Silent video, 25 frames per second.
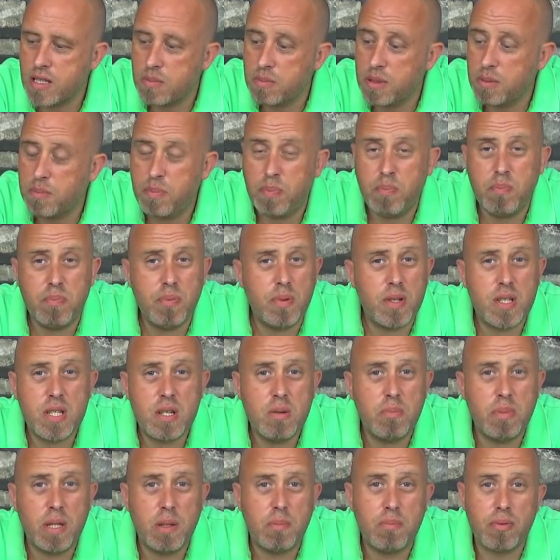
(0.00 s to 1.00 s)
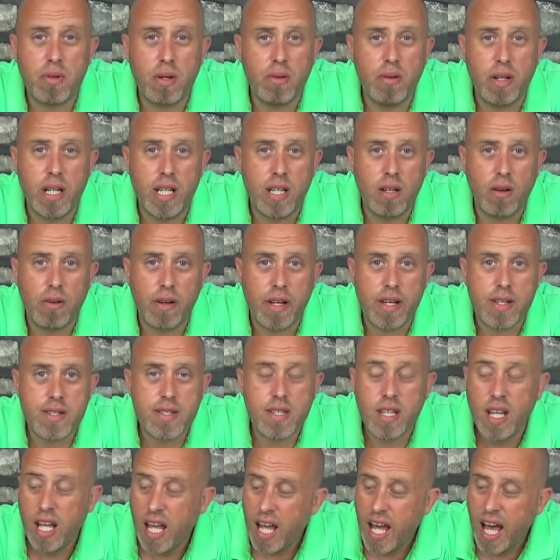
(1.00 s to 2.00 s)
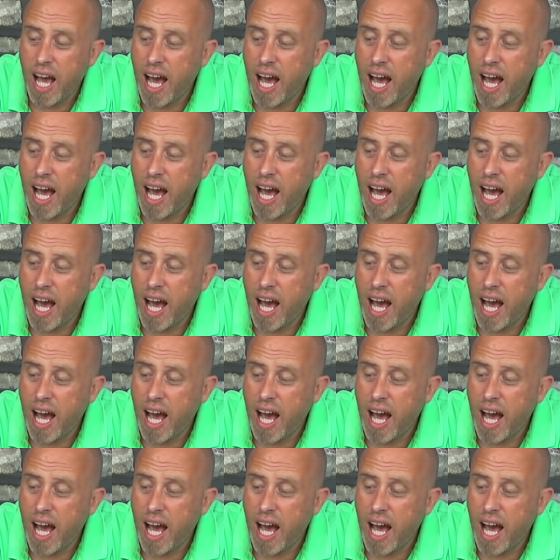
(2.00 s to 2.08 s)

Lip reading: to be brutally honest.